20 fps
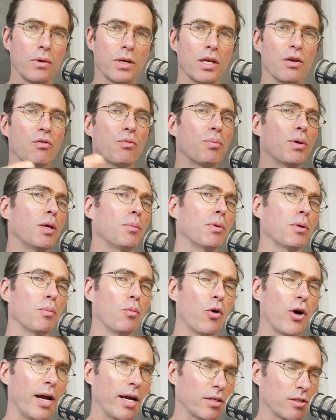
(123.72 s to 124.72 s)
give people
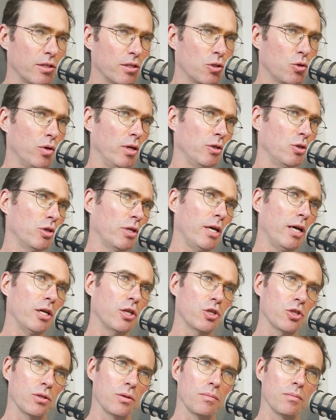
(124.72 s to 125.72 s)
more access to
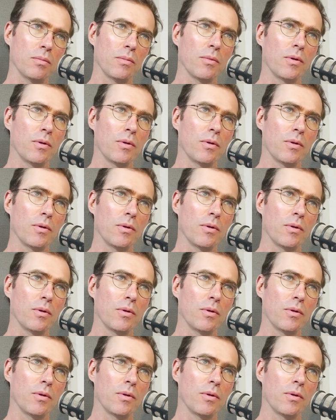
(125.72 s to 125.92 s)
education.